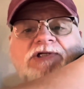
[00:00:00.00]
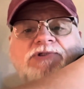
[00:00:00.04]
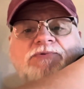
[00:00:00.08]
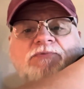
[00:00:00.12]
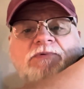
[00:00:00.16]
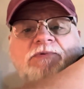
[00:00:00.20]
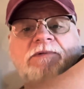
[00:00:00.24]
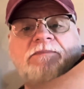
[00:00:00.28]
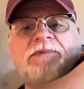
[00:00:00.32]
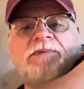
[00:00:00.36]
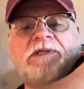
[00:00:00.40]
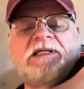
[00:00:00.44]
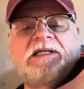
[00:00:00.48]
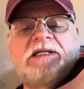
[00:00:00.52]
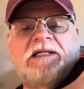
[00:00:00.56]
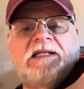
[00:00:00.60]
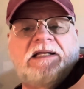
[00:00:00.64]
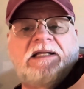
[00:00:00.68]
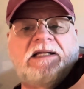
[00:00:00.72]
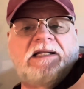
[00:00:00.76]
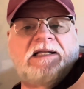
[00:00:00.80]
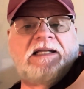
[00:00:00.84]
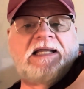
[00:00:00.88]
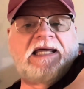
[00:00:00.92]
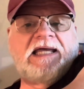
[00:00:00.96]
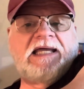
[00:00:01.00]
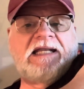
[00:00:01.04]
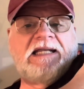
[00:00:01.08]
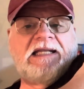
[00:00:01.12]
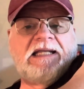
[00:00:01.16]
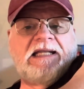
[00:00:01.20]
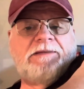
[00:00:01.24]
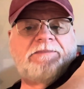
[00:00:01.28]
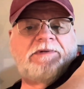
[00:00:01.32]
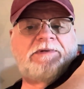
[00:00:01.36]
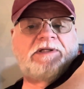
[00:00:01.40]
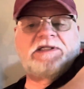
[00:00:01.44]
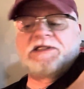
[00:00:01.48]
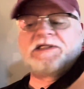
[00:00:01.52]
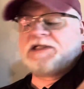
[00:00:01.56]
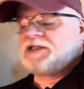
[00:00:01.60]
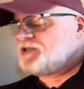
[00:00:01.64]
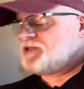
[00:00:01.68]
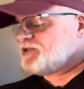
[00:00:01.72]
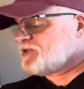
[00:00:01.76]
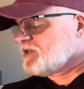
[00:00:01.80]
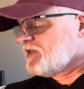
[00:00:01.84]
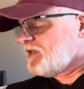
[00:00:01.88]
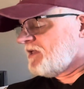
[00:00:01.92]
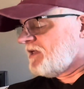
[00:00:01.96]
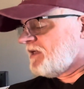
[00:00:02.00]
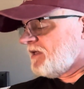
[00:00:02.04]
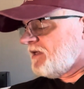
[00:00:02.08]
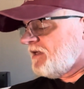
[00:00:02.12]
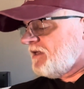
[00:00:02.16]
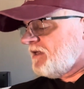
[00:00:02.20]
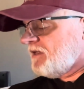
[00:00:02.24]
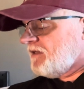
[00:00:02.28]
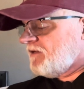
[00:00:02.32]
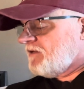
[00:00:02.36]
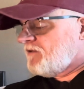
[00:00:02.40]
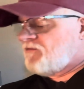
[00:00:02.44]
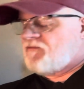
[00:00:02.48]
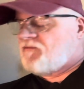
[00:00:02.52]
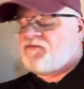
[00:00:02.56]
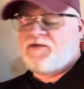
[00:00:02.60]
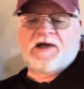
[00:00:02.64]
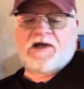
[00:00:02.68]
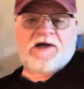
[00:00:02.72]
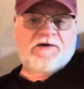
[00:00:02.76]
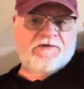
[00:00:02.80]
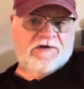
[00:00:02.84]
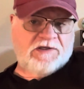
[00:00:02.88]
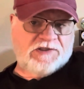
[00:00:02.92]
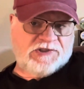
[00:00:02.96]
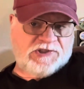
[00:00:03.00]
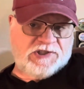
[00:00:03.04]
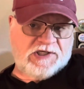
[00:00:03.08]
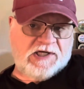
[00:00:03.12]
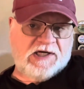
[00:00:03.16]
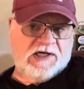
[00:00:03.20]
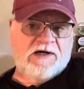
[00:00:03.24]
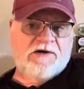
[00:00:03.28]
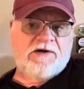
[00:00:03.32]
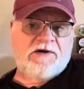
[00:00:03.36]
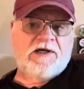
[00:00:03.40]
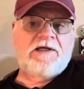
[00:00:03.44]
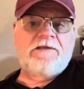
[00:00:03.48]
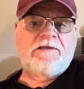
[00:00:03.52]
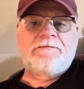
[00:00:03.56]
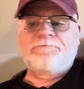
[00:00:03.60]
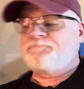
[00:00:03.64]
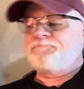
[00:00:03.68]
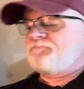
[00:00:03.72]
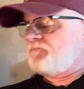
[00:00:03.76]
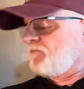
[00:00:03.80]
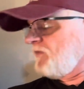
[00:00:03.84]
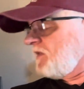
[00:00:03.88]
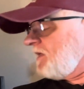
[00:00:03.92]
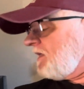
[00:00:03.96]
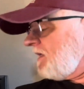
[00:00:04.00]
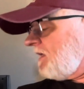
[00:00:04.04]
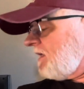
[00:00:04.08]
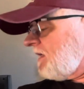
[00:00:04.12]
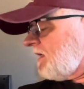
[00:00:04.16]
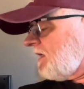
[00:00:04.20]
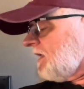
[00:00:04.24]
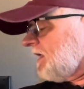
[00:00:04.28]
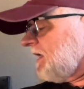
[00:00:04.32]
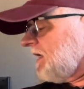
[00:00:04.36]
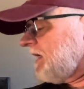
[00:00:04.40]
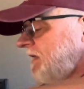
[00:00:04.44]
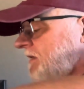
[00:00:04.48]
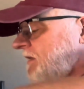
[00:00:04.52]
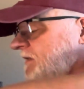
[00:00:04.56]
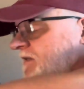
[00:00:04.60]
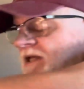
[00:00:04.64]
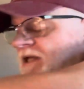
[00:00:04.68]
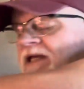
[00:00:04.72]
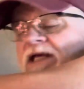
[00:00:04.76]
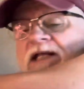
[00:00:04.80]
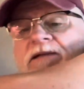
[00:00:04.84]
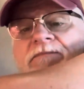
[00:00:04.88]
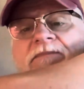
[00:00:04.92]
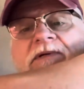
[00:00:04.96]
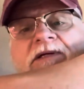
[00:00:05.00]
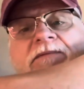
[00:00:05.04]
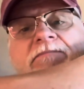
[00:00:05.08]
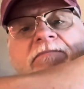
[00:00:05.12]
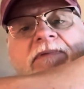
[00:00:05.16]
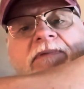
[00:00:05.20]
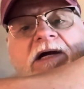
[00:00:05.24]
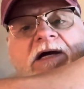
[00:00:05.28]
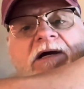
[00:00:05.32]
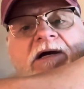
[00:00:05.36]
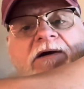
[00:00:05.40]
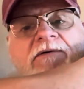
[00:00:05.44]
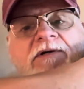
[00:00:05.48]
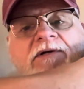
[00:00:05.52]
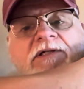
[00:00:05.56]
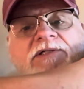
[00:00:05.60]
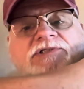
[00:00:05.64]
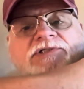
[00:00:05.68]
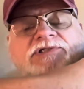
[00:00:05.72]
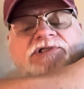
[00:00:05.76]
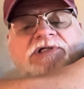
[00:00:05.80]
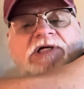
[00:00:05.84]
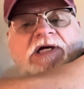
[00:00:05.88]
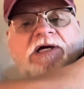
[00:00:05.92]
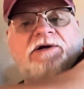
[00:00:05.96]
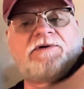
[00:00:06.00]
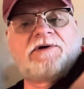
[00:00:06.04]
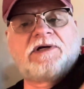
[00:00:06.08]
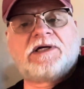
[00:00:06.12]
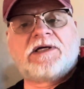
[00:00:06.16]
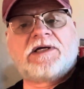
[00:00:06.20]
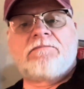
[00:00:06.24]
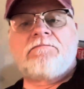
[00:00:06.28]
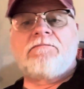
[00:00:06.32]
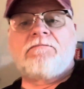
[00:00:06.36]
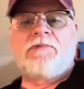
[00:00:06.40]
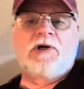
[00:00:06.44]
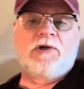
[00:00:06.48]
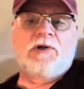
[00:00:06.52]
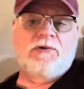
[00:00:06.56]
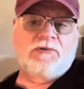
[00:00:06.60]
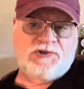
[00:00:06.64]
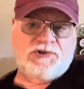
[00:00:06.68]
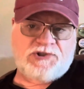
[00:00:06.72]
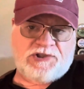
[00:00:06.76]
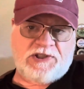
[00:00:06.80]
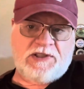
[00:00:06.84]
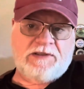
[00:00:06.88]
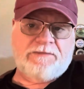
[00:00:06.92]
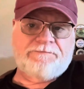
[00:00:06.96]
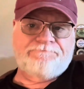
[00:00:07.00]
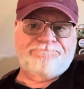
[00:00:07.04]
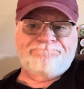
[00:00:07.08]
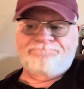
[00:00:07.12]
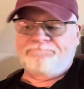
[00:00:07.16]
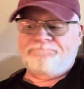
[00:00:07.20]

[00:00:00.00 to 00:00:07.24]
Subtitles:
would be Lane Limited's Very Cherry, and then McBaron's Cherry Ambrosia.